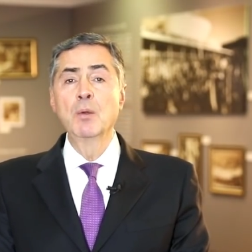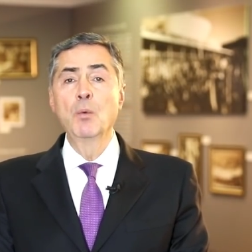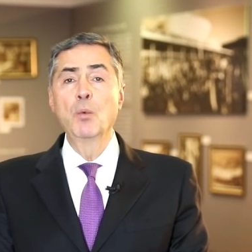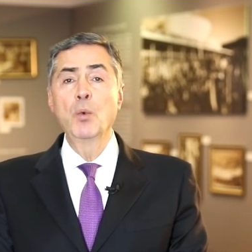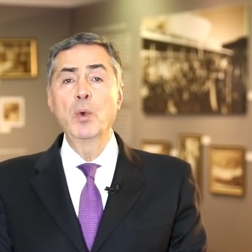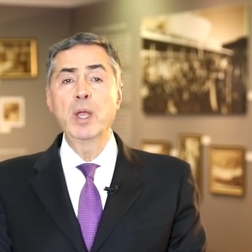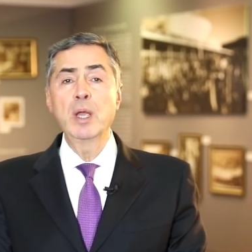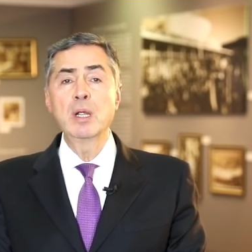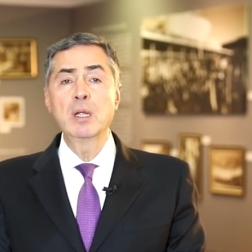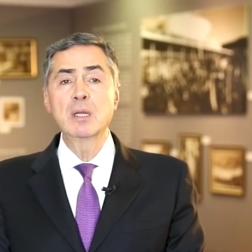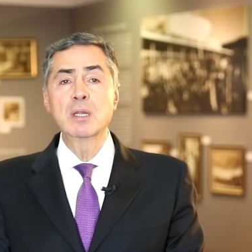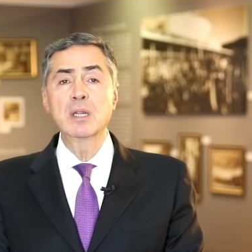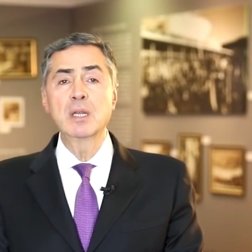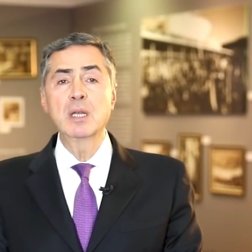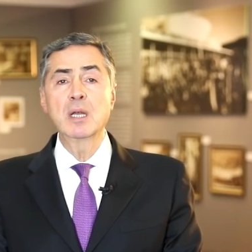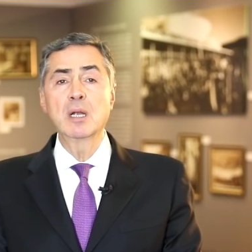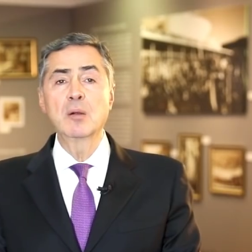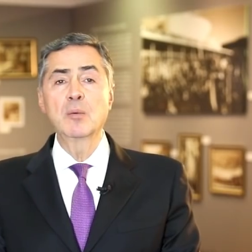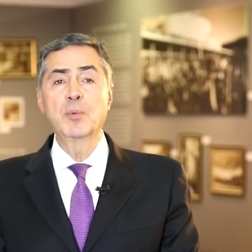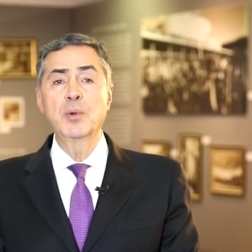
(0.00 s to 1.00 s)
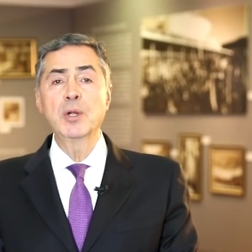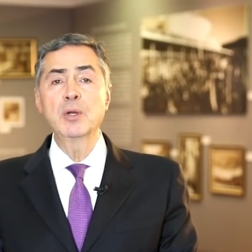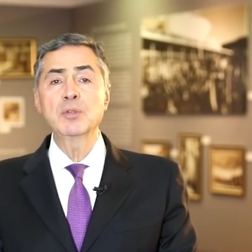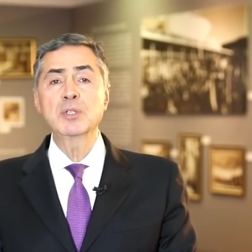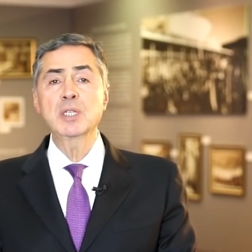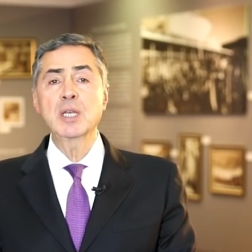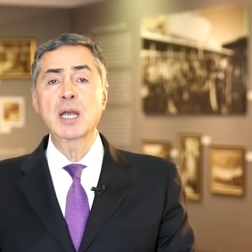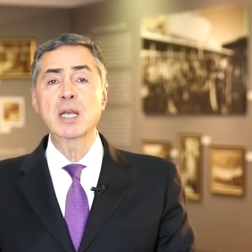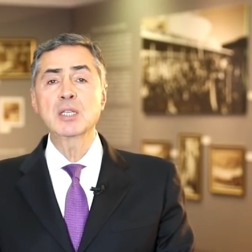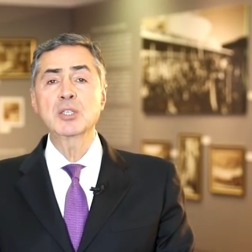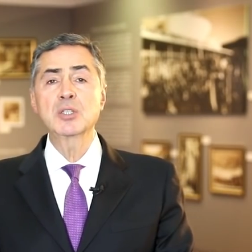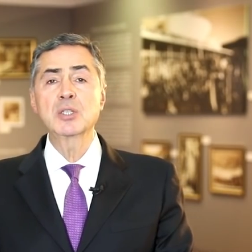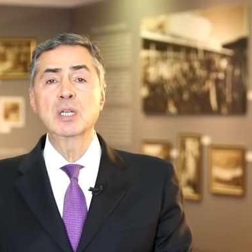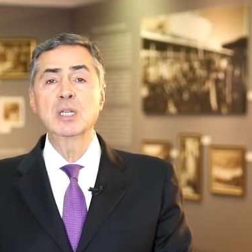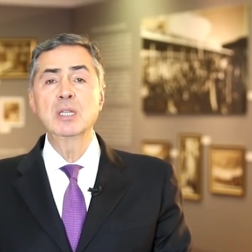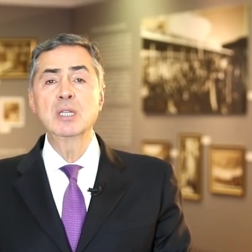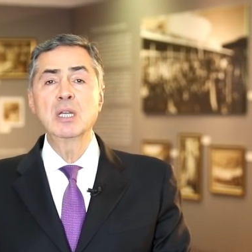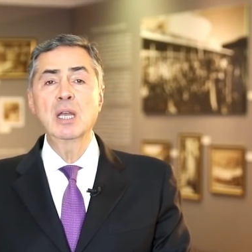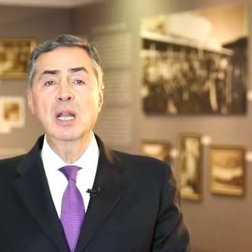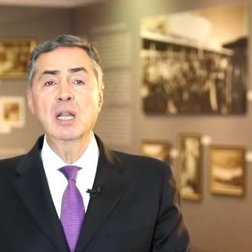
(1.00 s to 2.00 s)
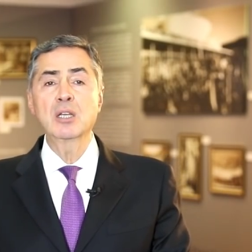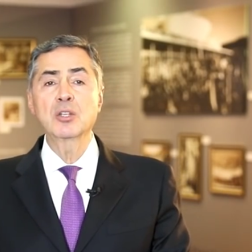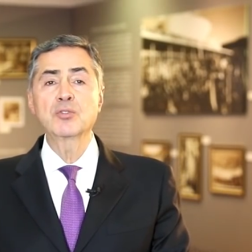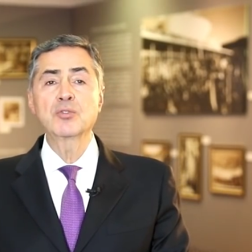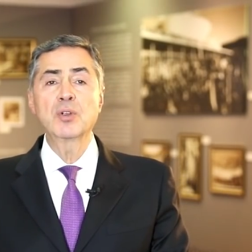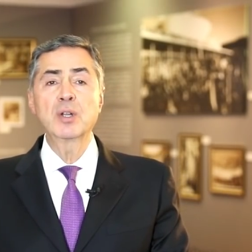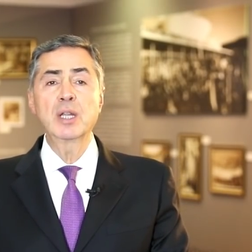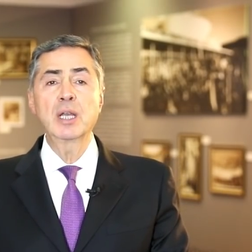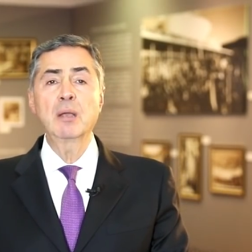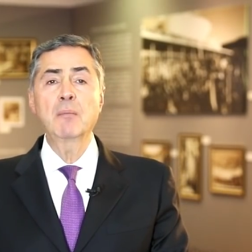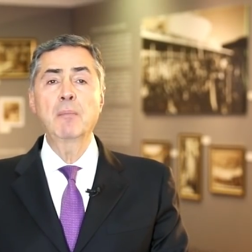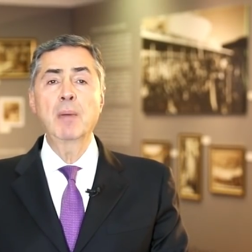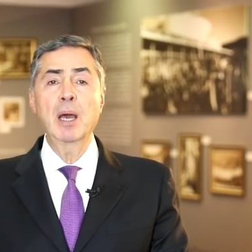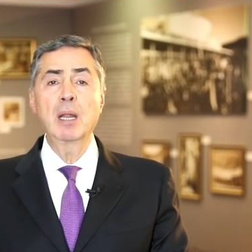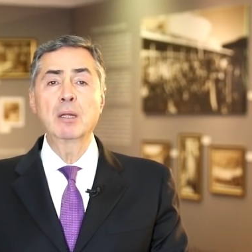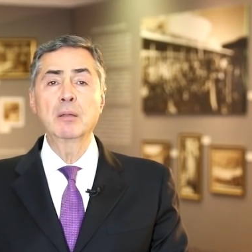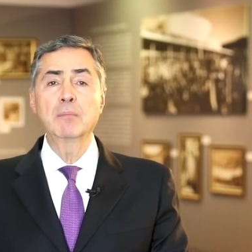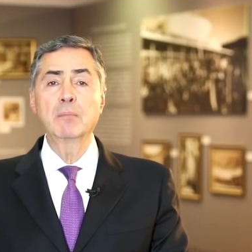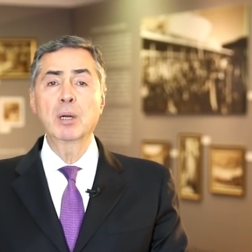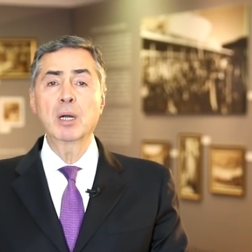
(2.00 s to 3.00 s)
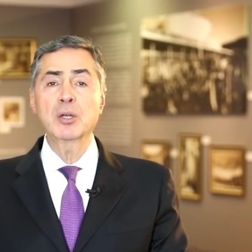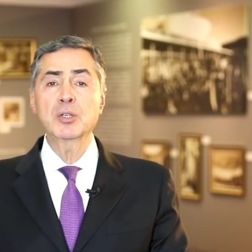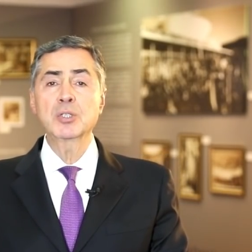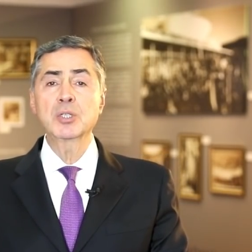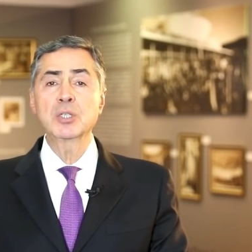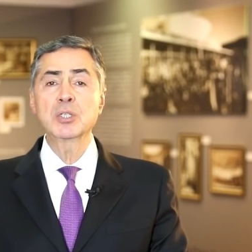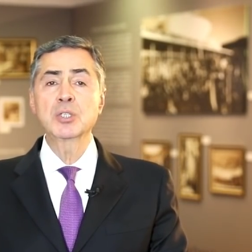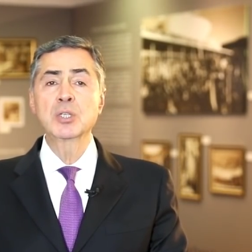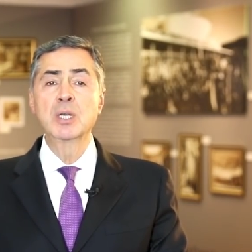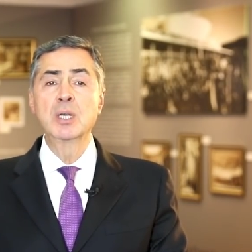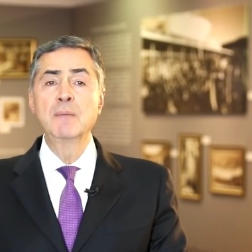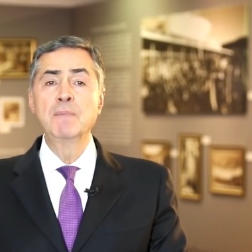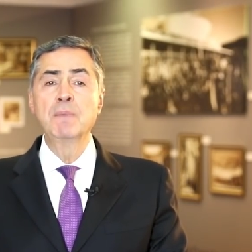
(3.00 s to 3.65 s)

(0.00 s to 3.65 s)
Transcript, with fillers: where they are processed in the electronic ballot boxes